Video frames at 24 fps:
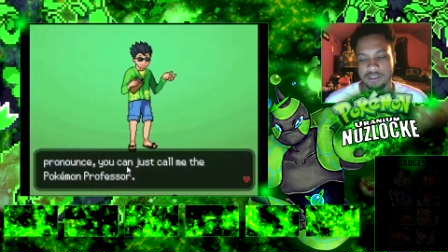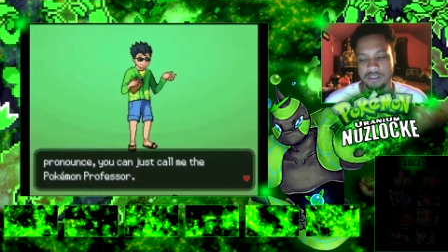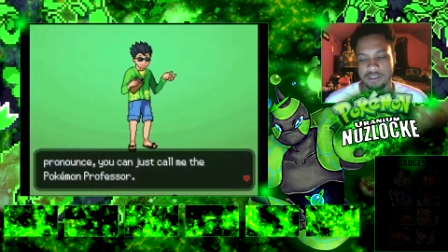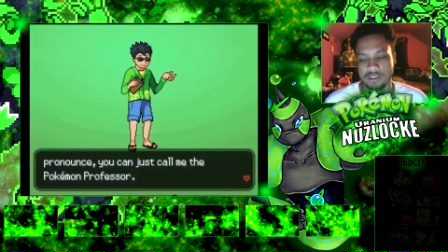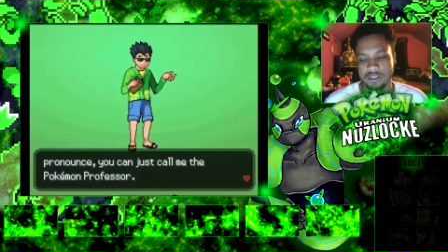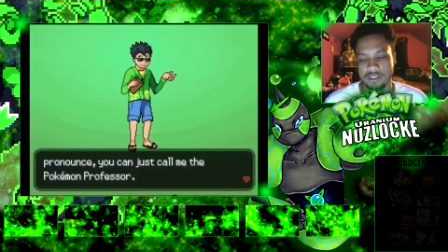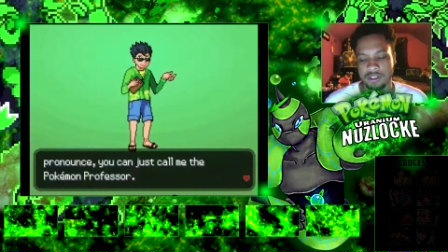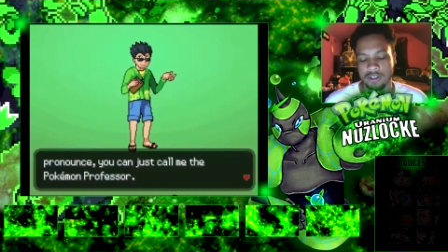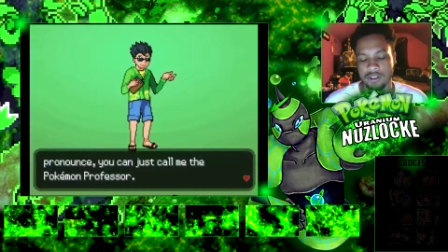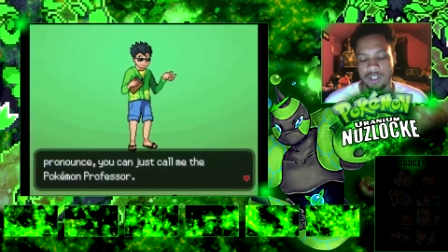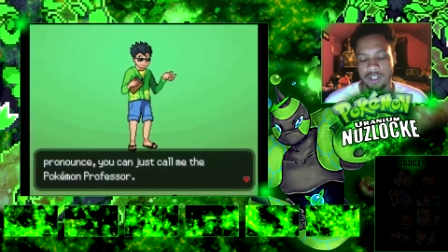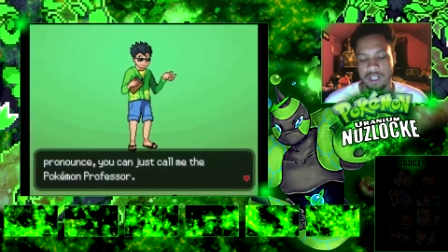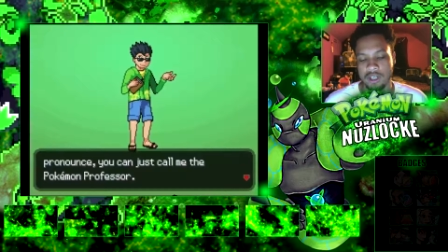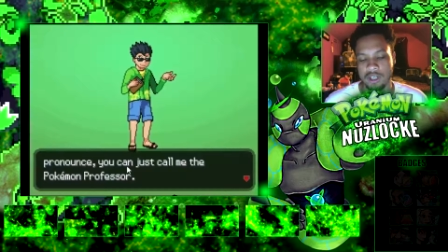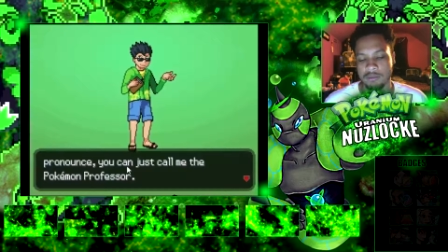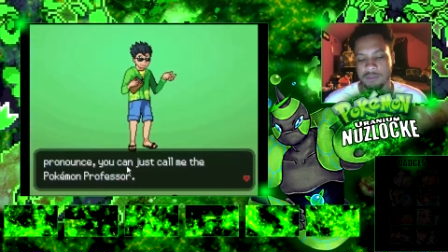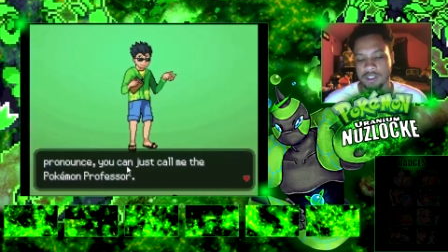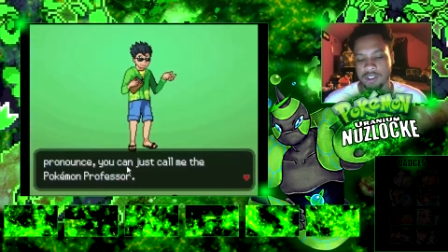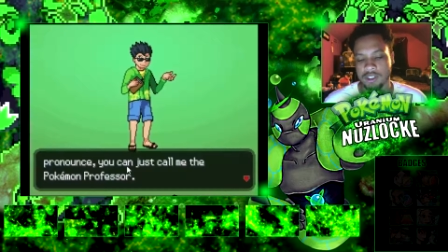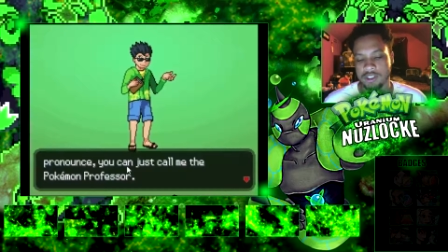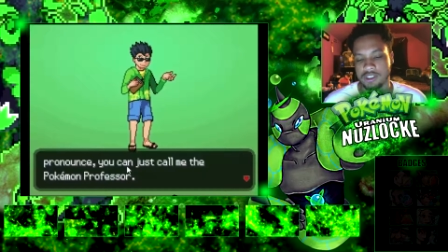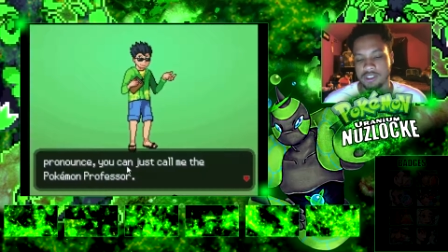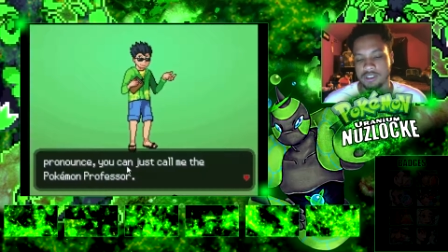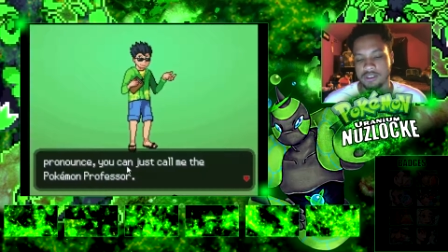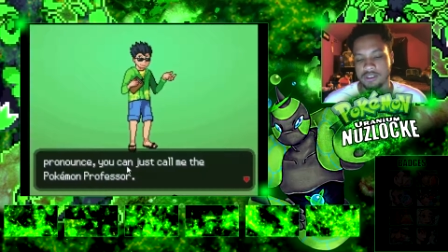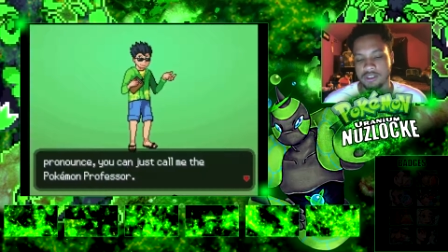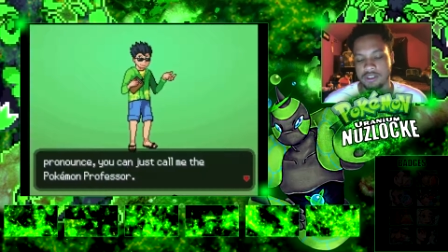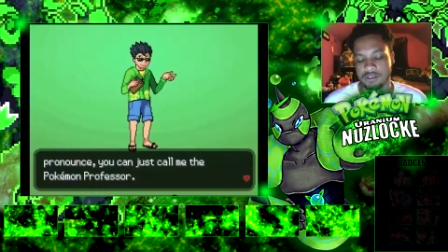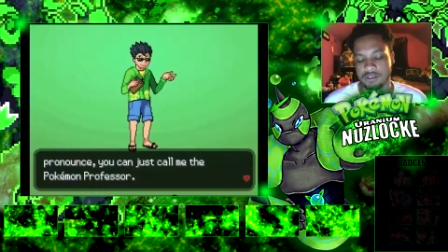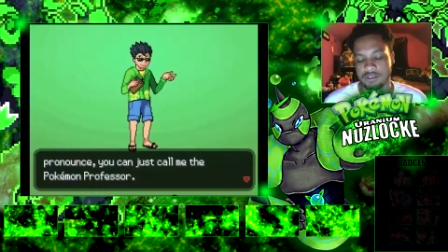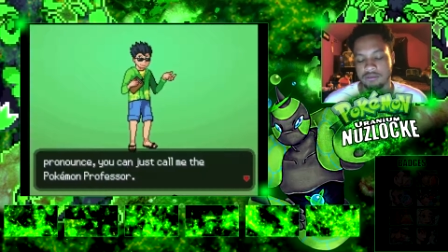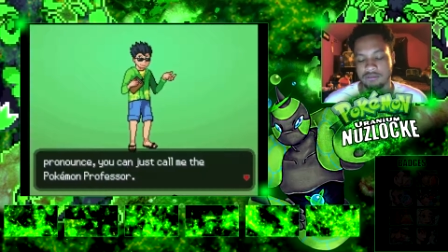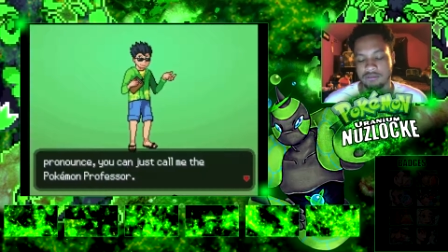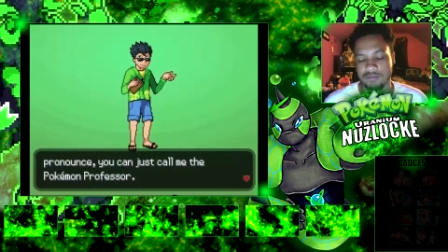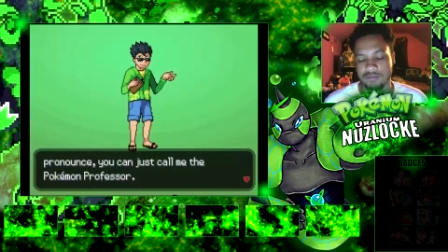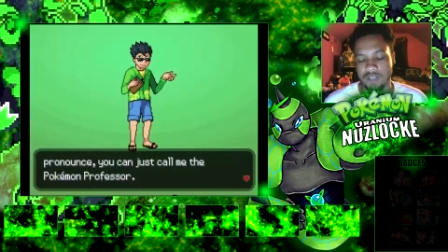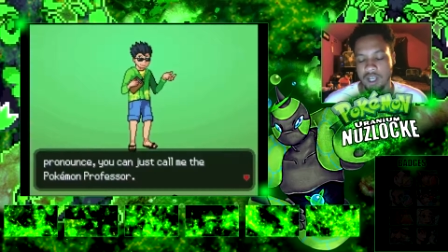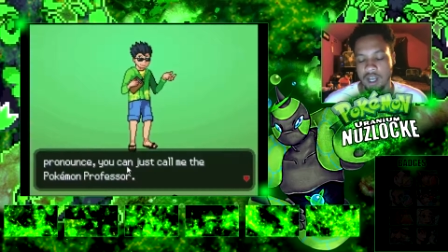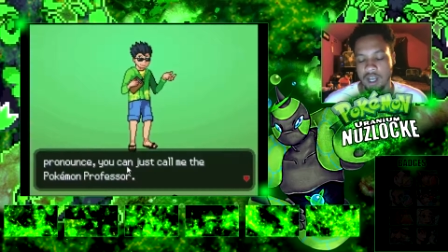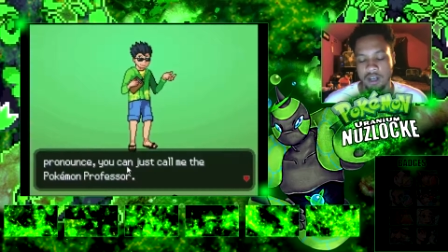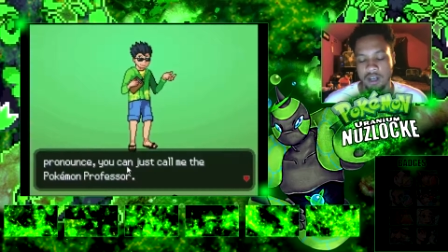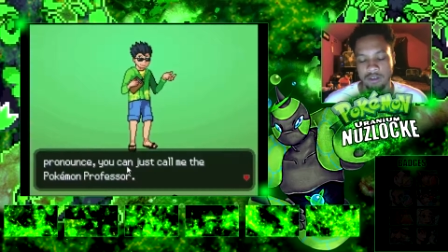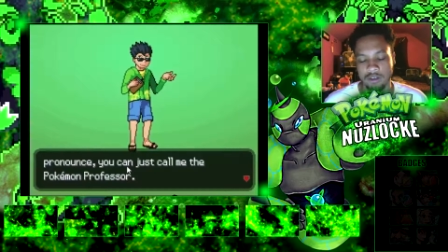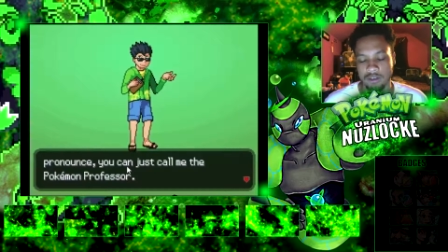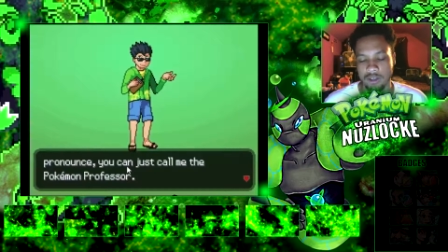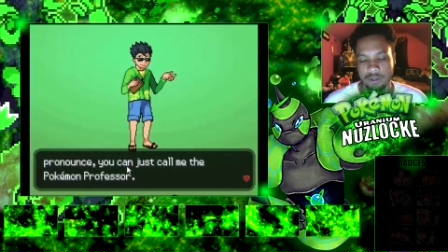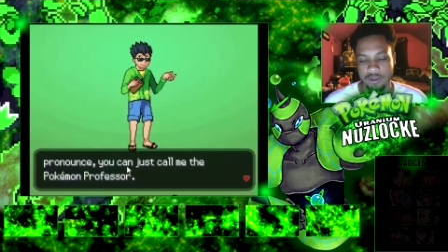your name is, I don't know,